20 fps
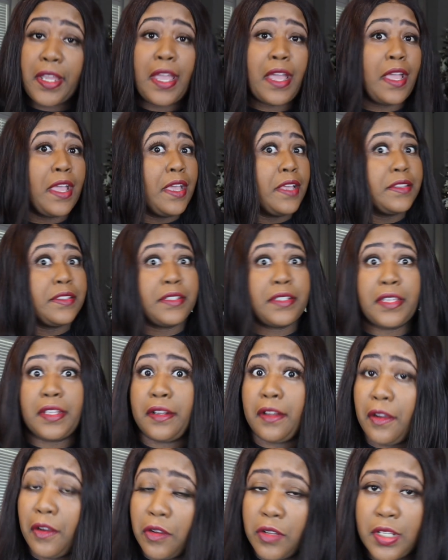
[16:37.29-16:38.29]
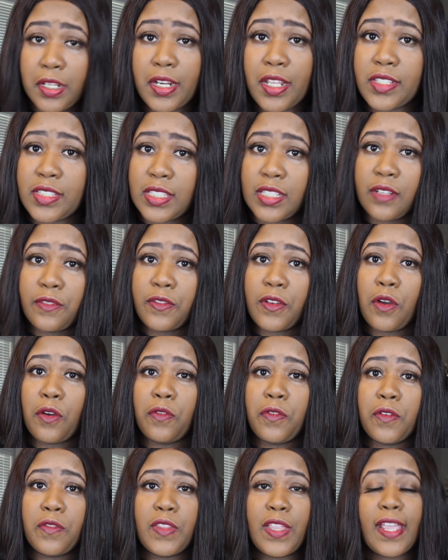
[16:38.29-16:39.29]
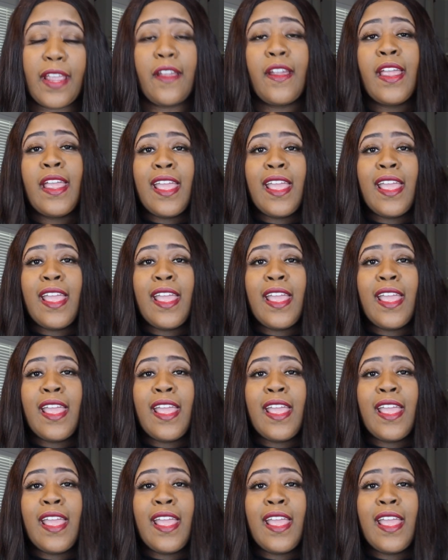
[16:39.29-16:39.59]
I had to get all of that stuff off of there.